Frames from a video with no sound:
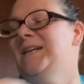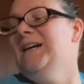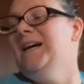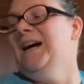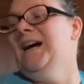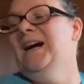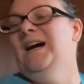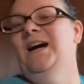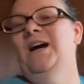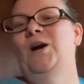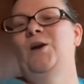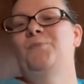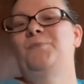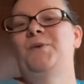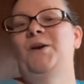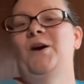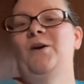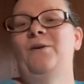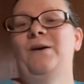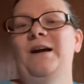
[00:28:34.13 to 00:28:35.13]
I hope
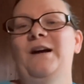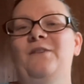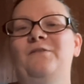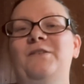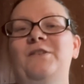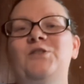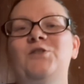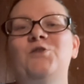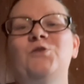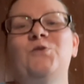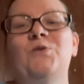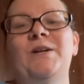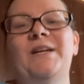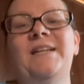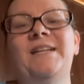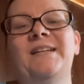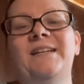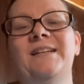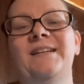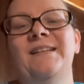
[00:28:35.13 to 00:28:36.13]
y'all have
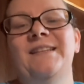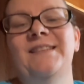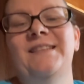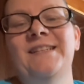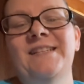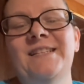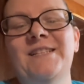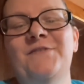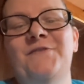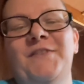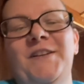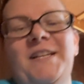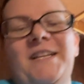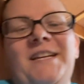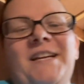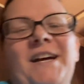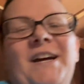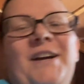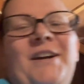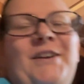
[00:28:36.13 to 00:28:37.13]
enjoyed this
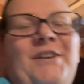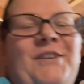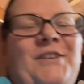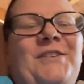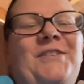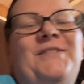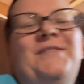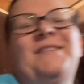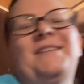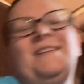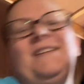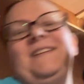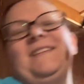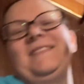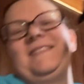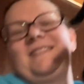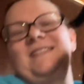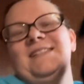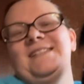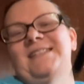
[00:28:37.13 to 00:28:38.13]
video.
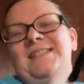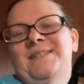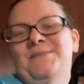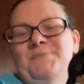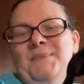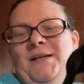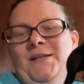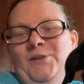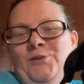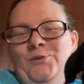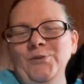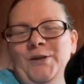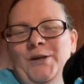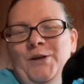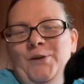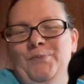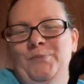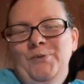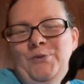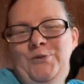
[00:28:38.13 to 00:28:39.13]
This is my little
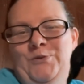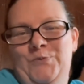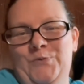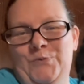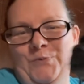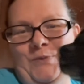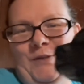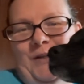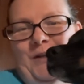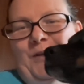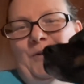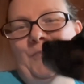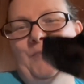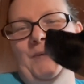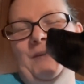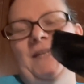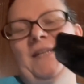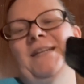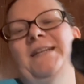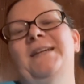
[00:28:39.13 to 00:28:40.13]
helpers wanting to help
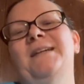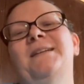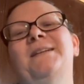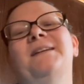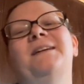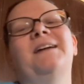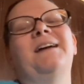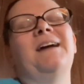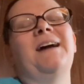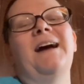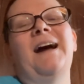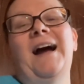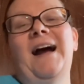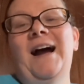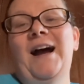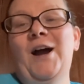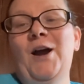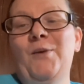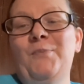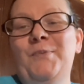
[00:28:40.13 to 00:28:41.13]
again.
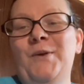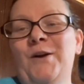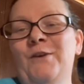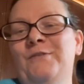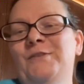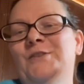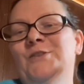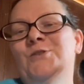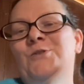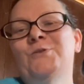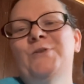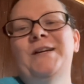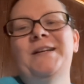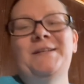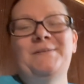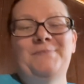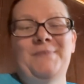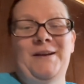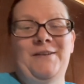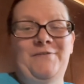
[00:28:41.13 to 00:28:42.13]
I hope y'all have
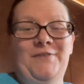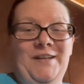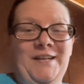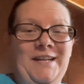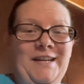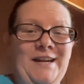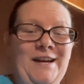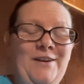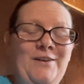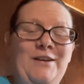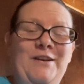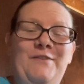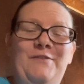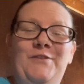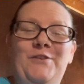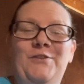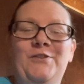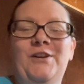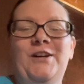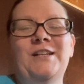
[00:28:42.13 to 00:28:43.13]
enjoyed my video. If
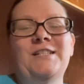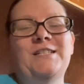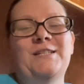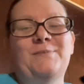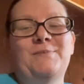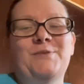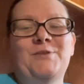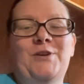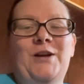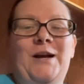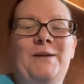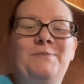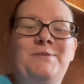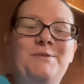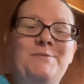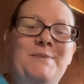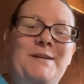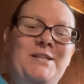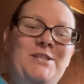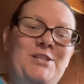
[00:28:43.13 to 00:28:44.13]
you're not subscribed
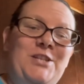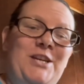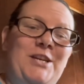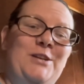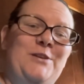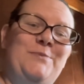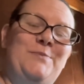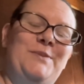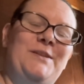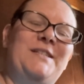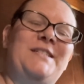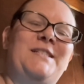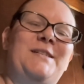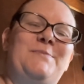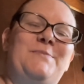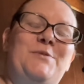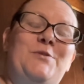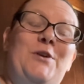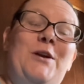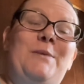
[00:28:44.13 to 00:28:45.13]
to my channel, please
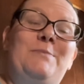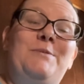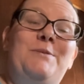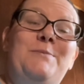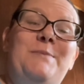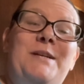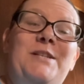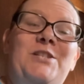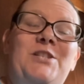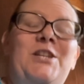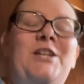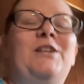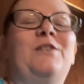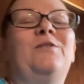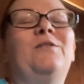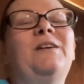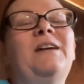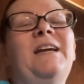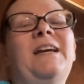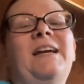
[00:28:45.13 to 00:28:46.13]
subscribe to my
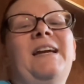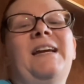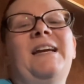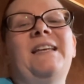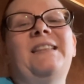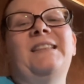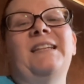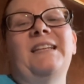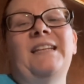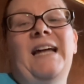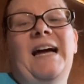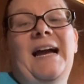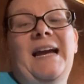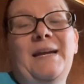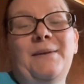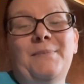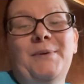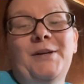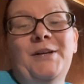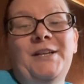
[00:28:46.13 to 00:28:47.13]
channel. Hit the
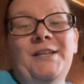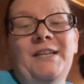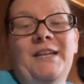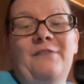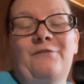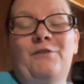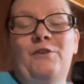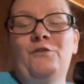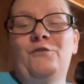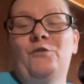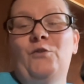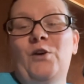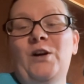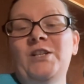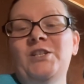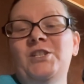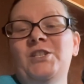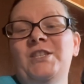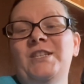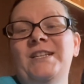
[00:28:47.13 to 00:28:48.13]
like button. If you've
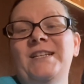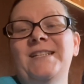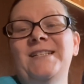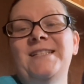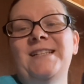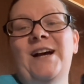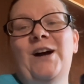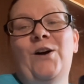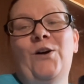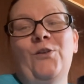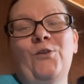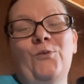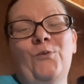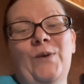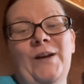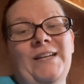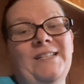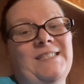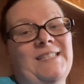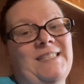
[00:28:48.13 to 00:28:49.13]
watched this all the
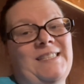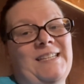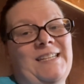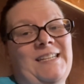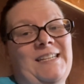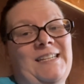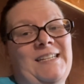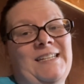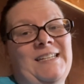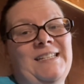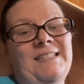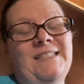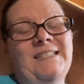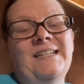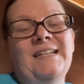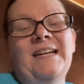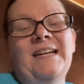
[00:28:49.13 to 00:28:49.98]
way to the end,